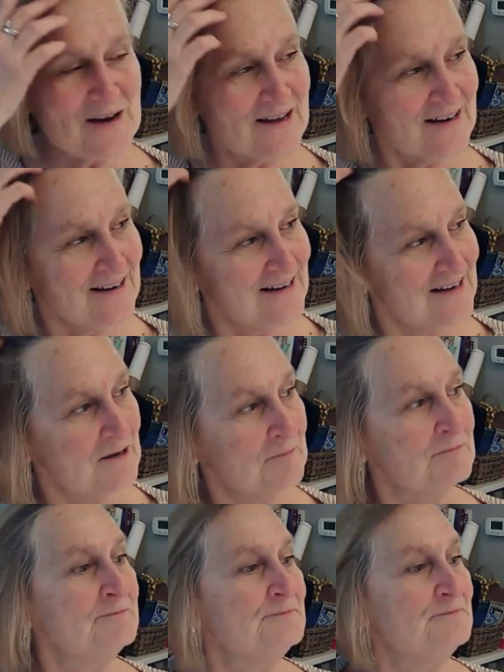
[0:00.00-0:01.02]
But
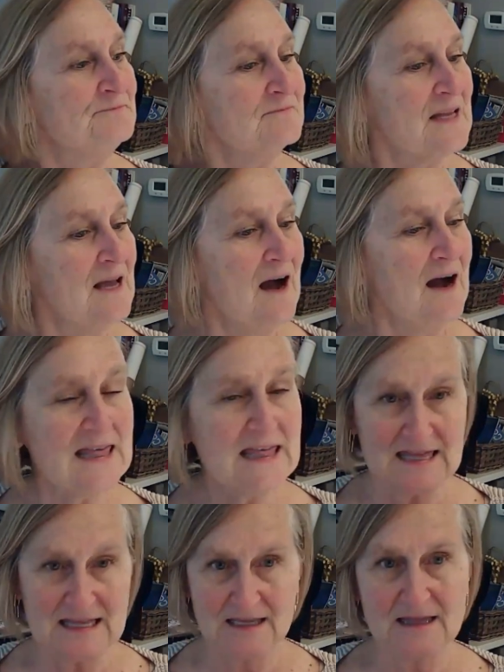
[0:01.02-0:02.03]
I
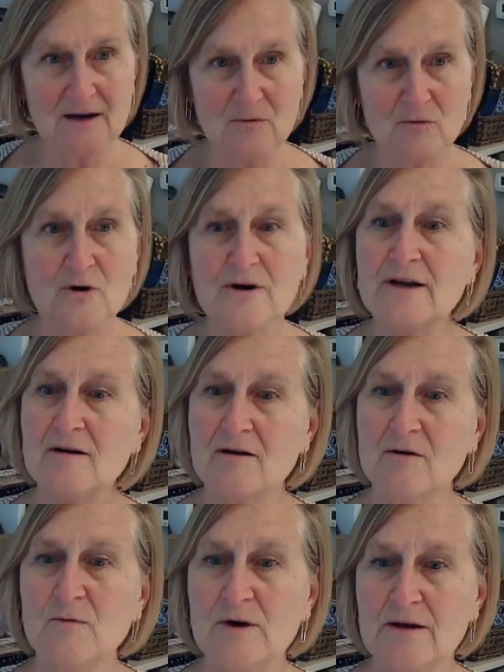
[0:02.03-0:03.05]
think that working
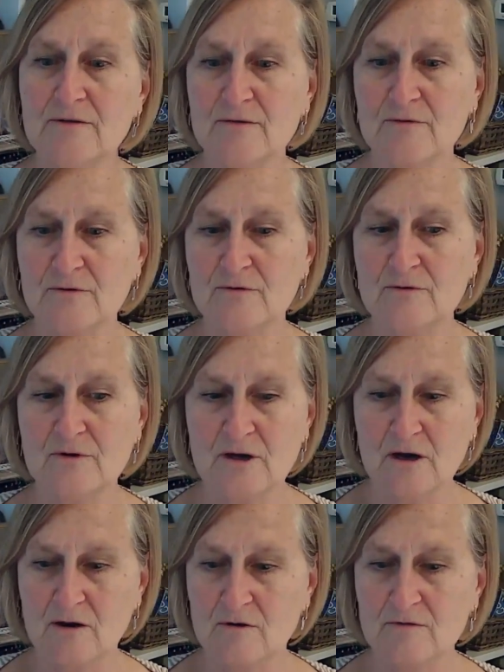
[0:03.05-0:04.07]
our way through
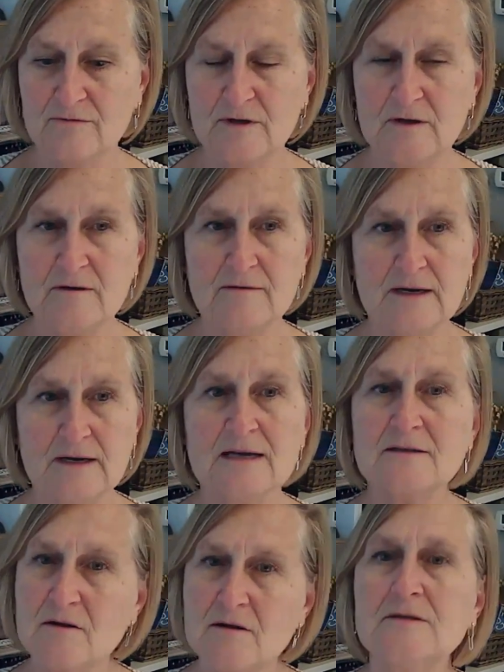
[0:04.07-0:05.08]
COVID
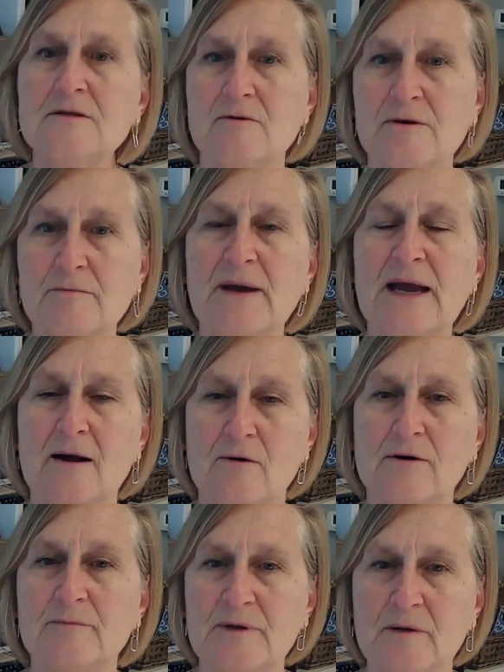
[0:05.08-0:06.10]
has also
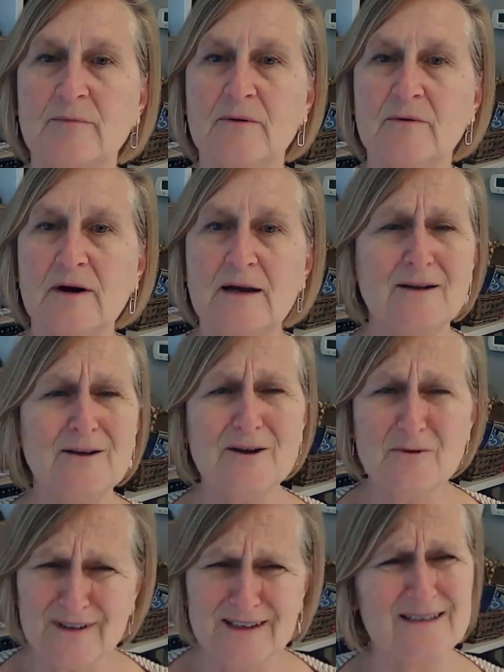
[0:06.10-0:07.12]
empowered people. You
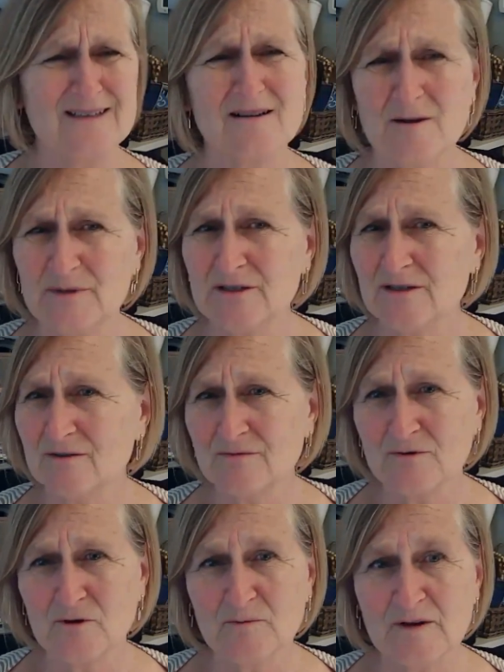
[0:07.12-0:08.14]
don't need to come into
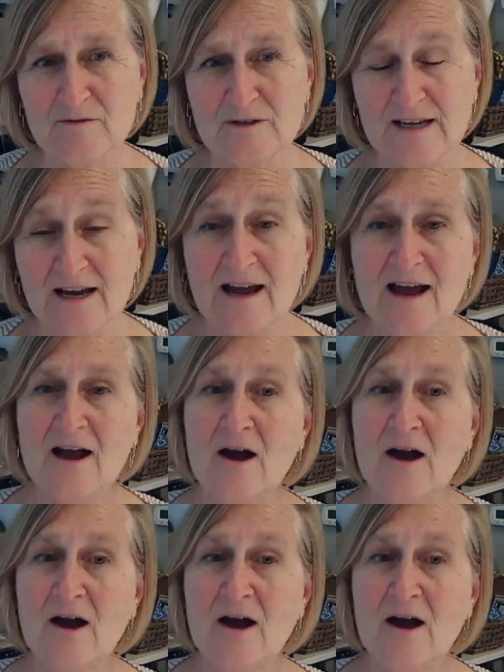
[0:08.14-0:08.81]
the firm every day.